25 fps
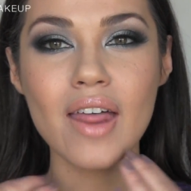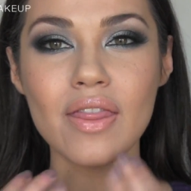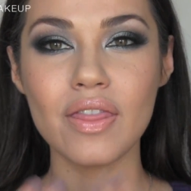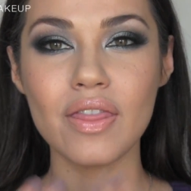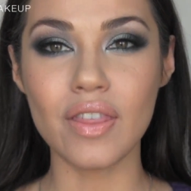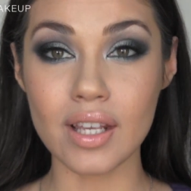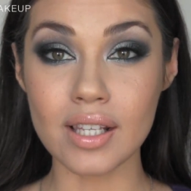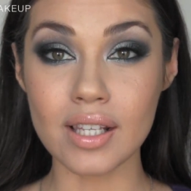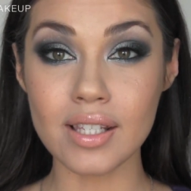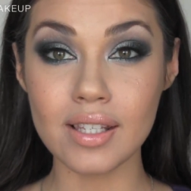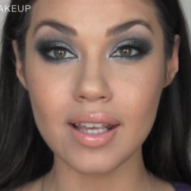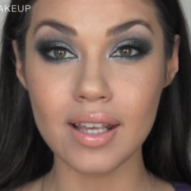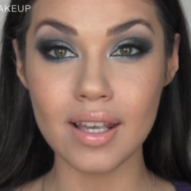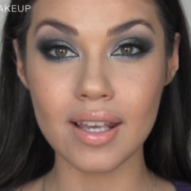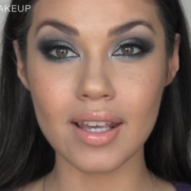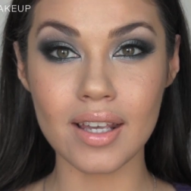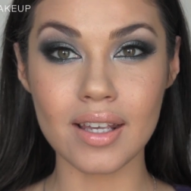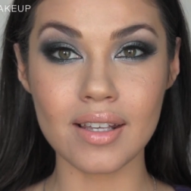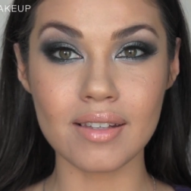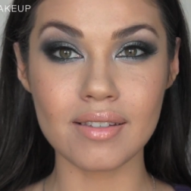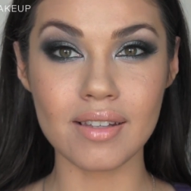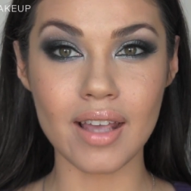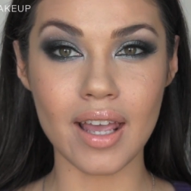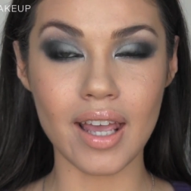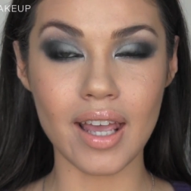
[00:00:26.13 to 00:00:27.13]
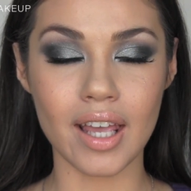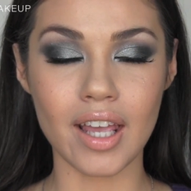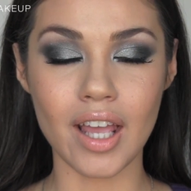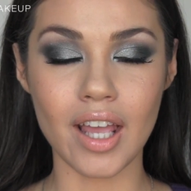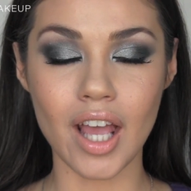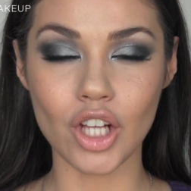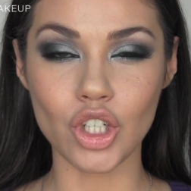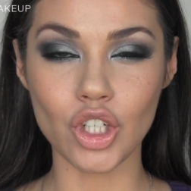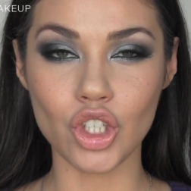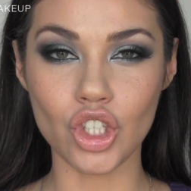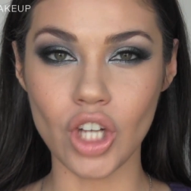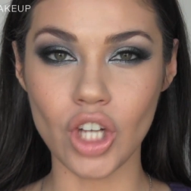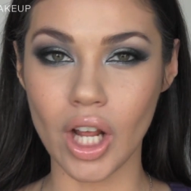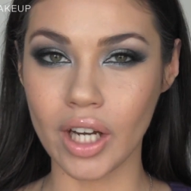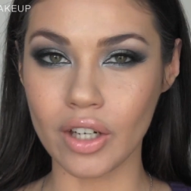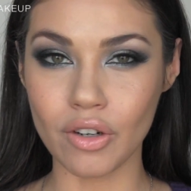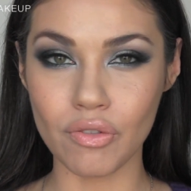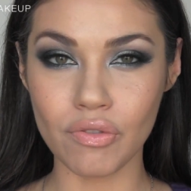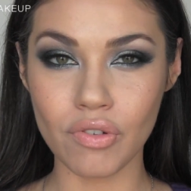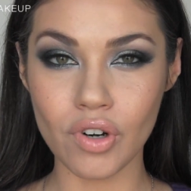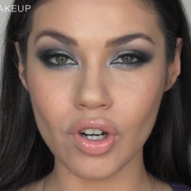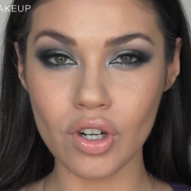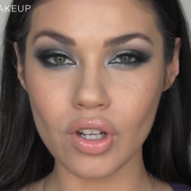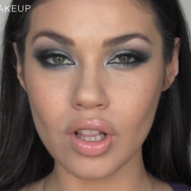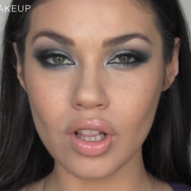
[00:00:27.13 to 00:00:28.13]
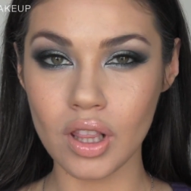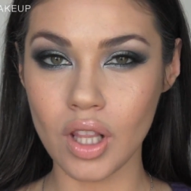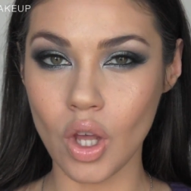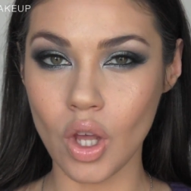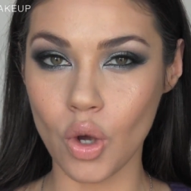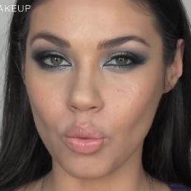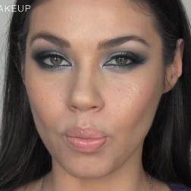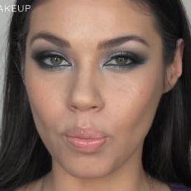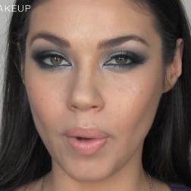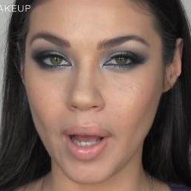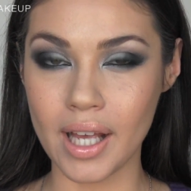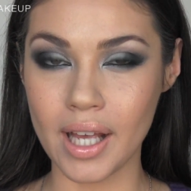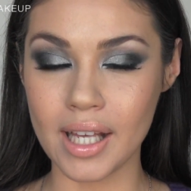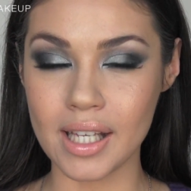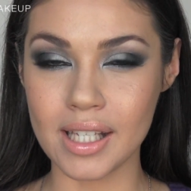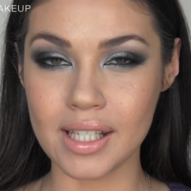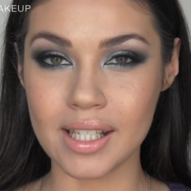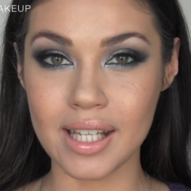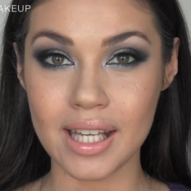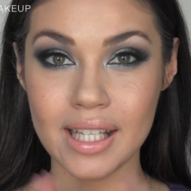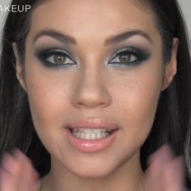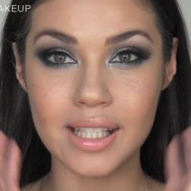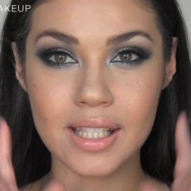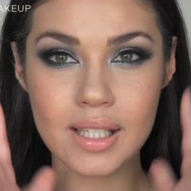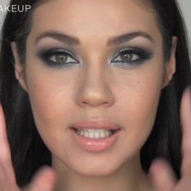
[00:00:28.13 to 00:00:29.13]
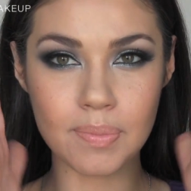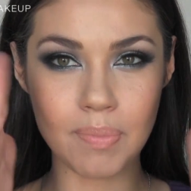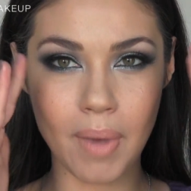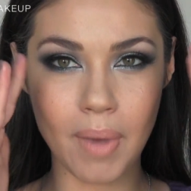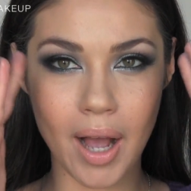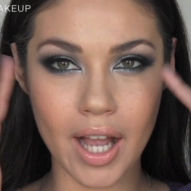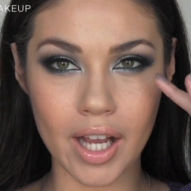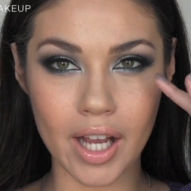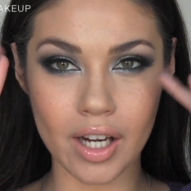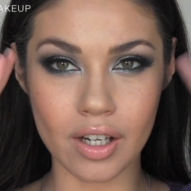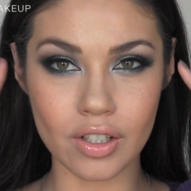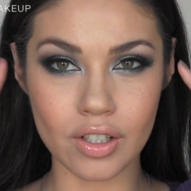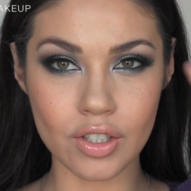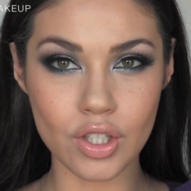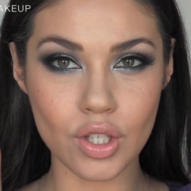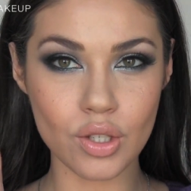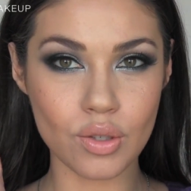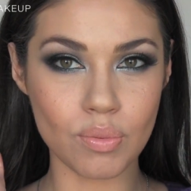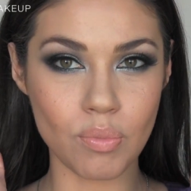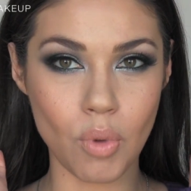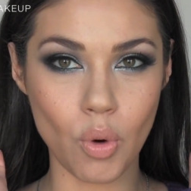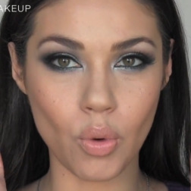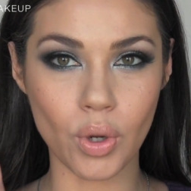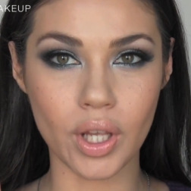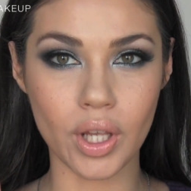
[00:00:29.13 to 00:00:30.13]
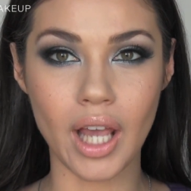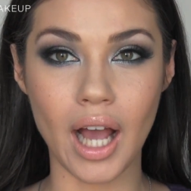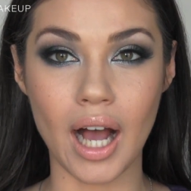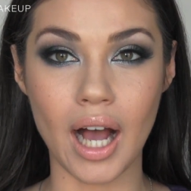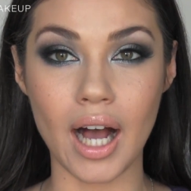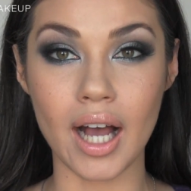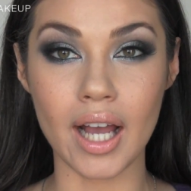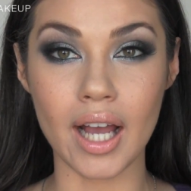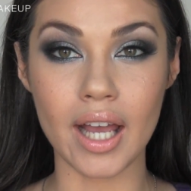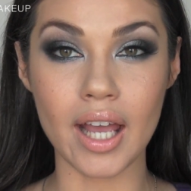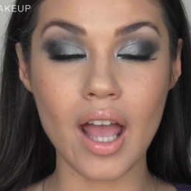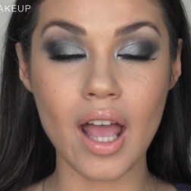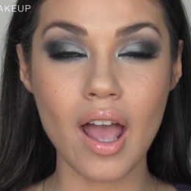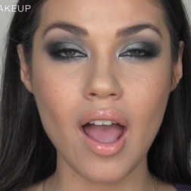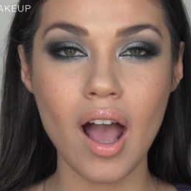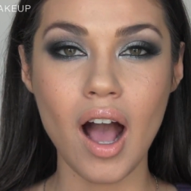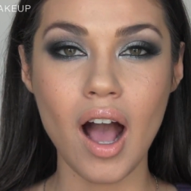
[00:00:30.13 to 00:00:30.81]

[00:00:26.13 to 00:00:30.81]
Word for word: This is a Jennifer Lopez inspired smoky eye.